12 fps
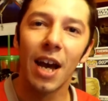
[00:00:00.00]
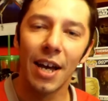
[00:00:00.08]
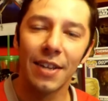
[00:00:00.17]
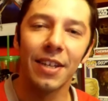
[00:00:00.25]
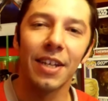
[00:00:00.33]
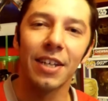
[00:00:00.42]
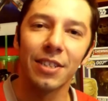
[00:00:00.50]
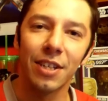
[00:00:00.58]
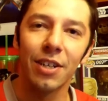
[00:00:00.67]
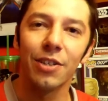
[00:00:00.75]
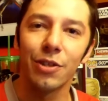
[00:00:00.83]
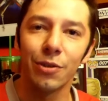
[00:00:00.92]
I think it's
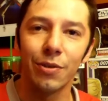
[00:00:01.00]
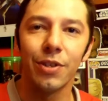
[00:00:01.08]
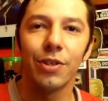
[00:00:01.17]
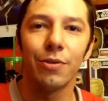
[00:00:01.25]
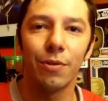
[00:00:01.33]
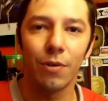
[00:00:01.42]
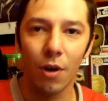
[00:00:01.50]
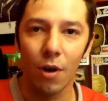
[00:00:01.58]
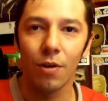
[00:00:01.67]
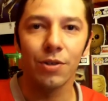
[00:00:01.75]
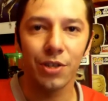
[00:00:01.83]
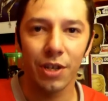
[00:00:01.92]
going to do you
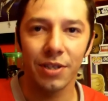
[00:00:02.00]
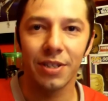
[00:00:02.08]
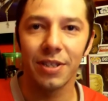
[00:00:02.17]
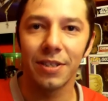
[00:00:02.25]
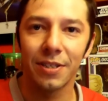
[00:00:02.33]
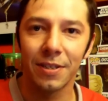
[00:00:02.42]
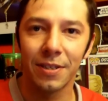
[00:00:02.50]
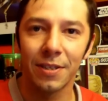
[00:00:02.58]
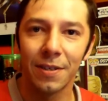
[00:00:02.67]
all justice.